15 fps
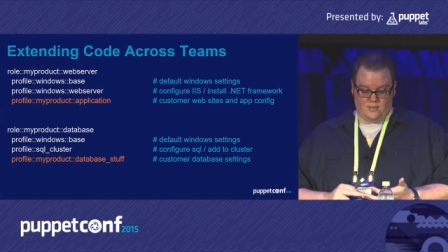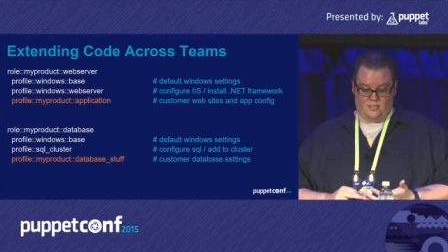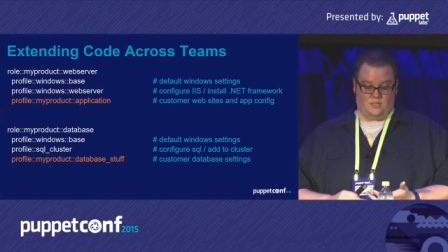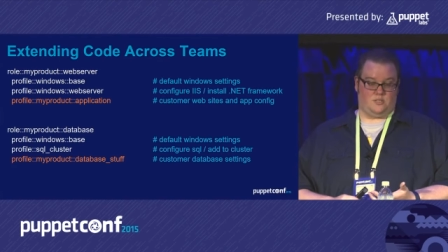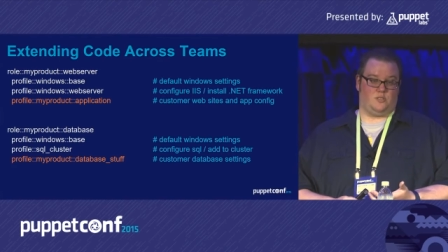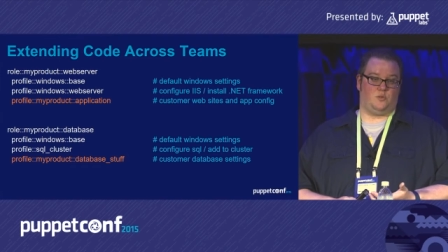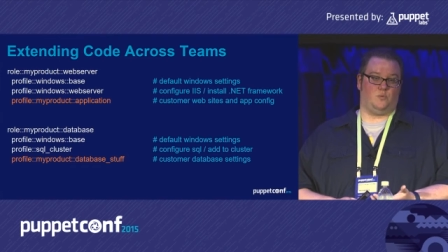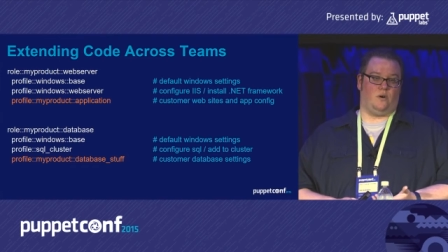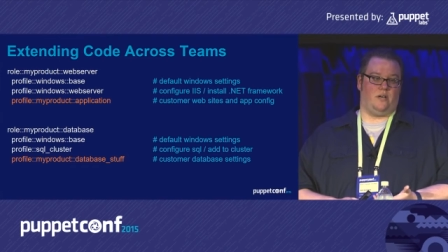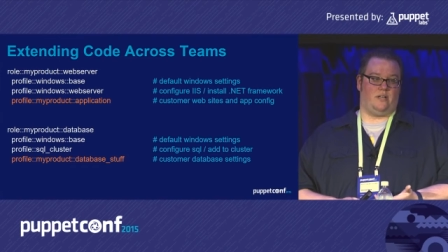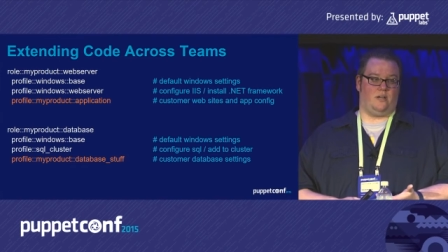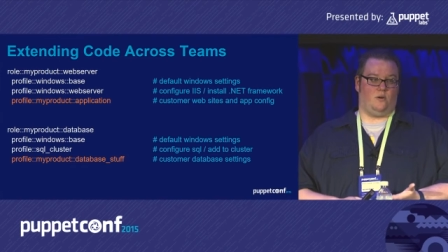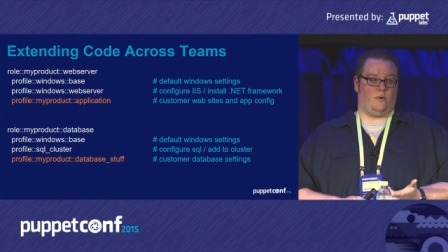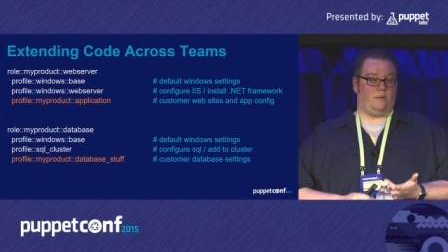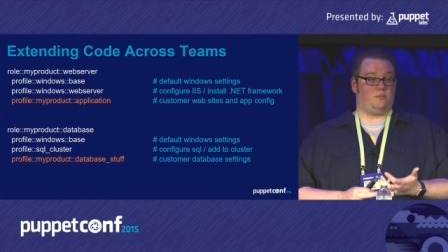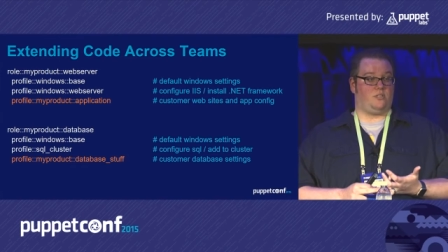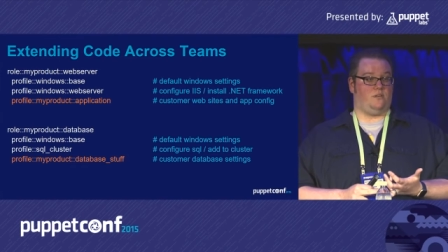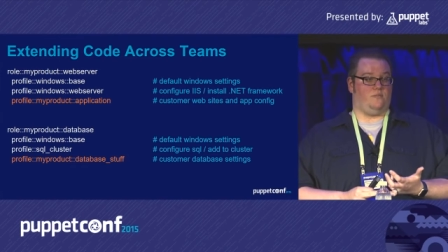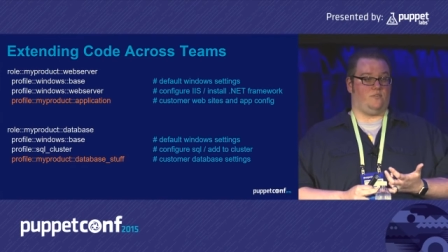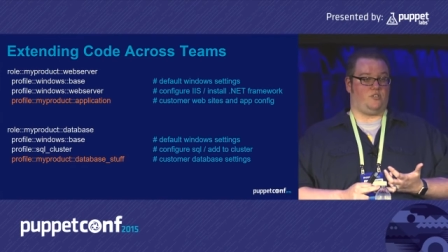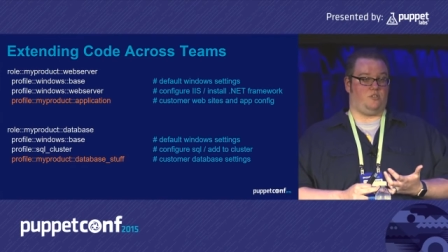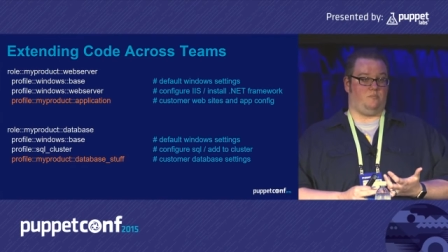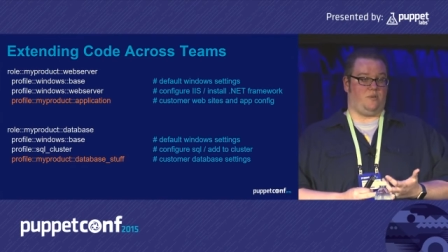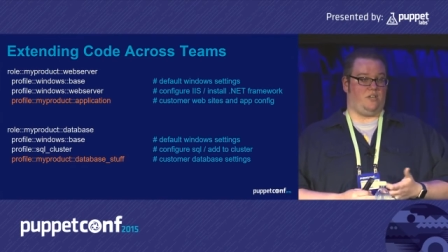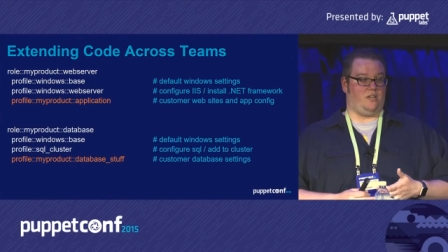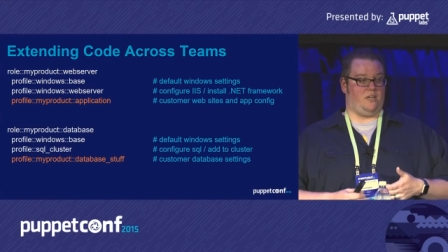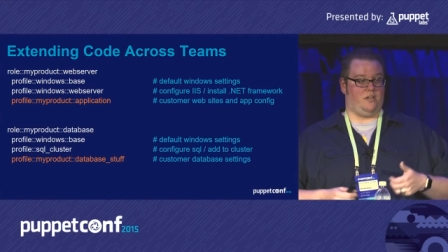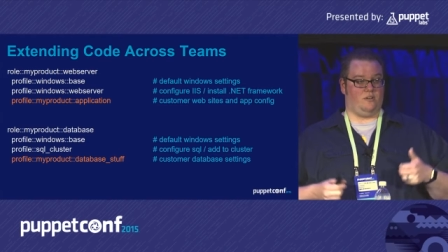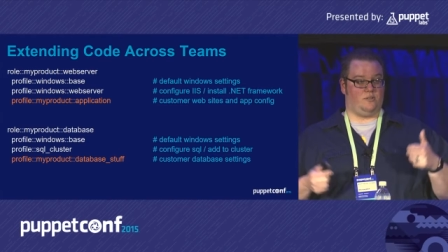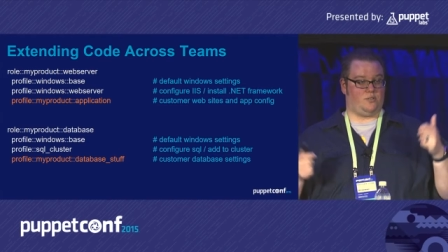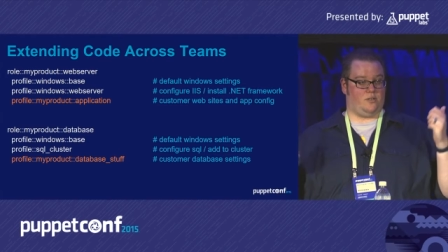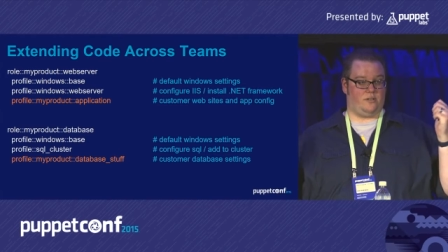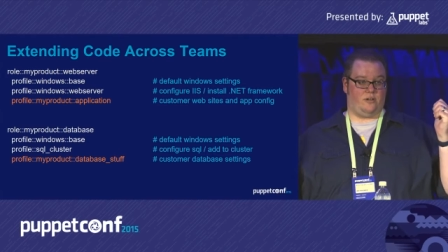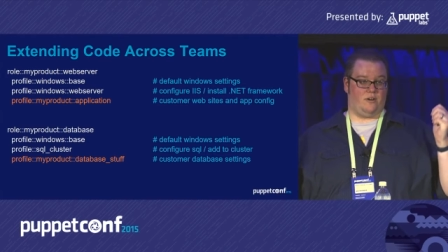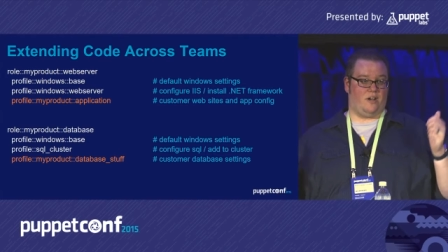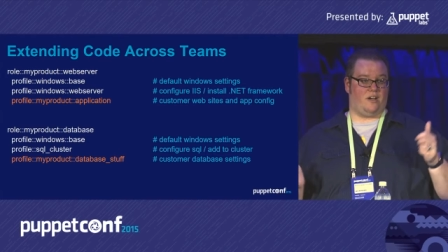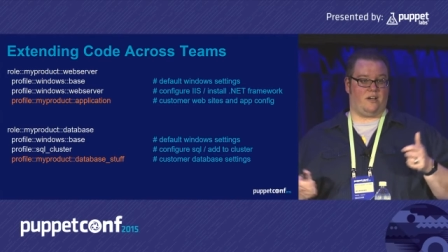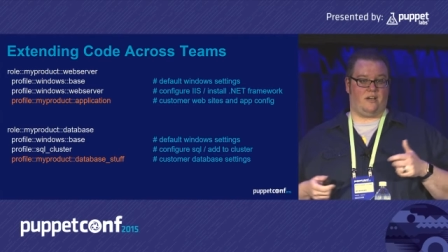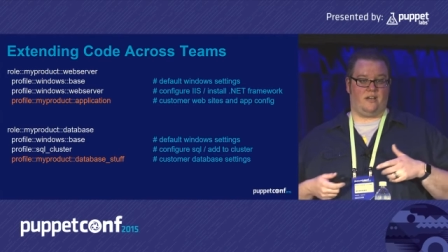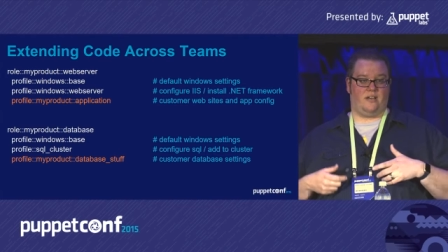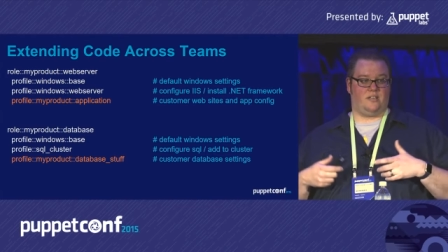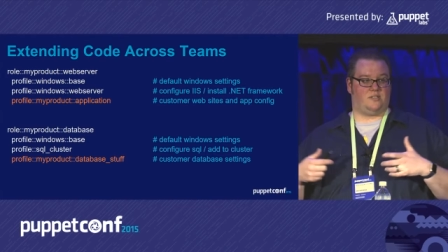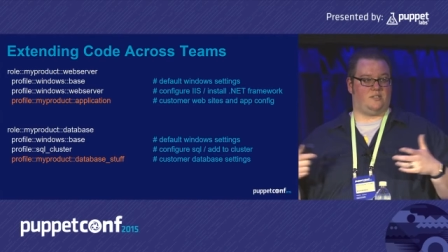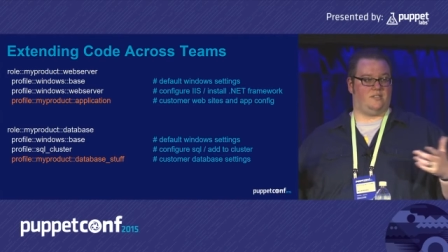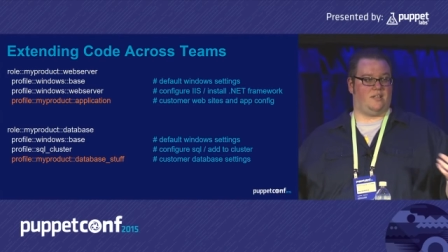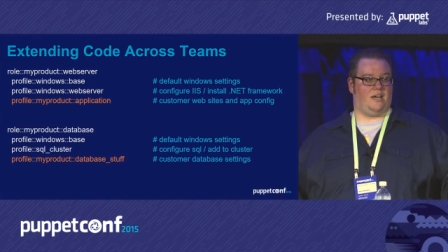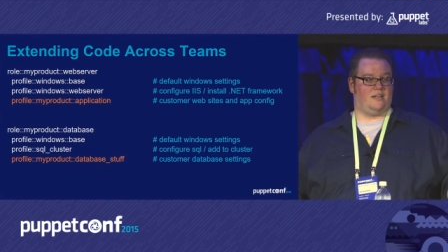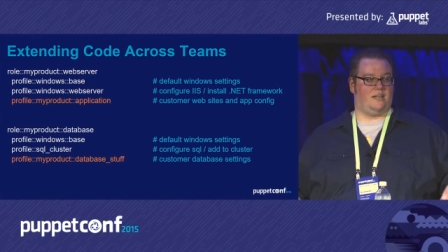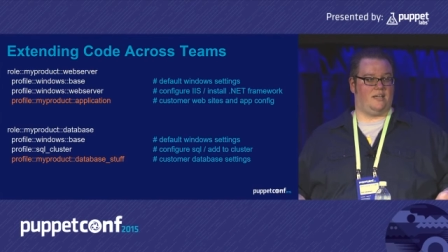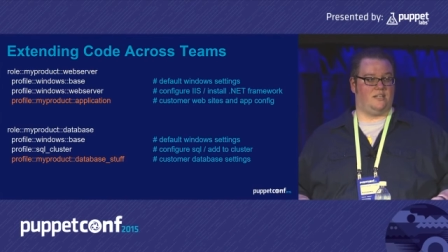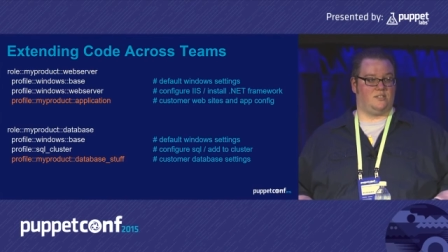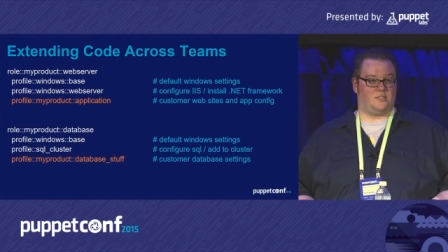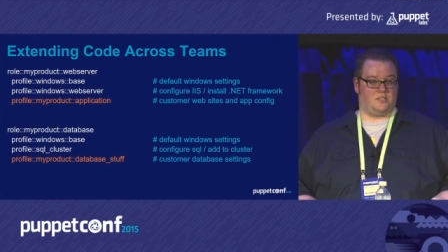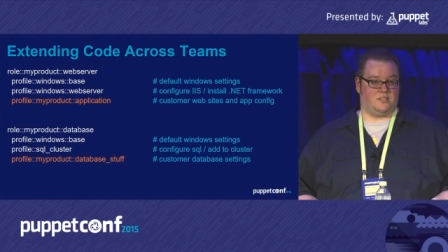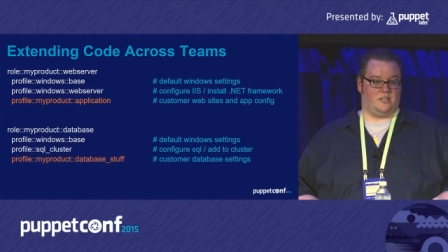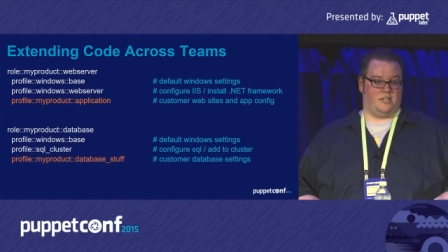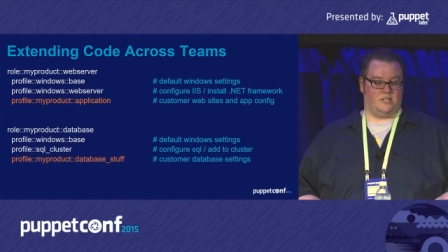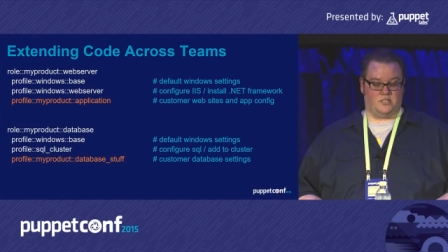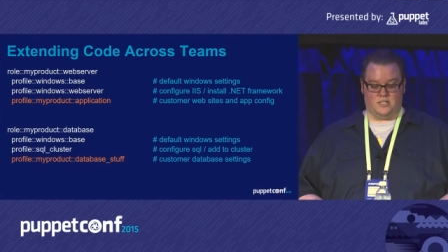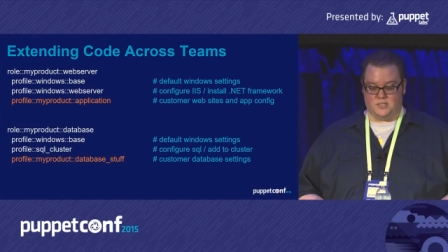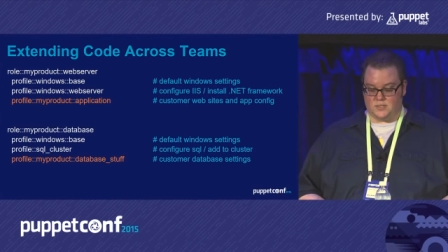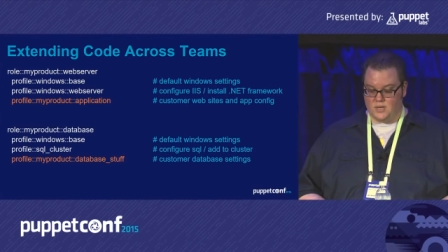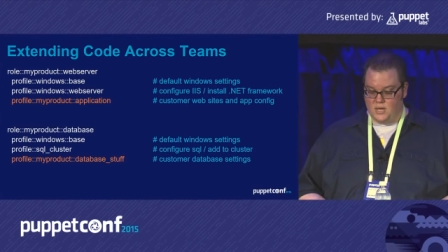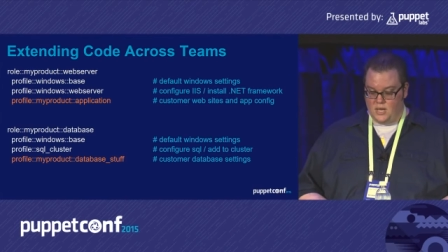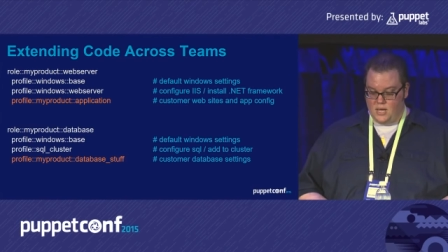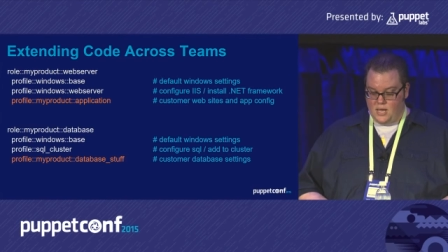This is what a web server should be. Here's all your IIS and .NET installations.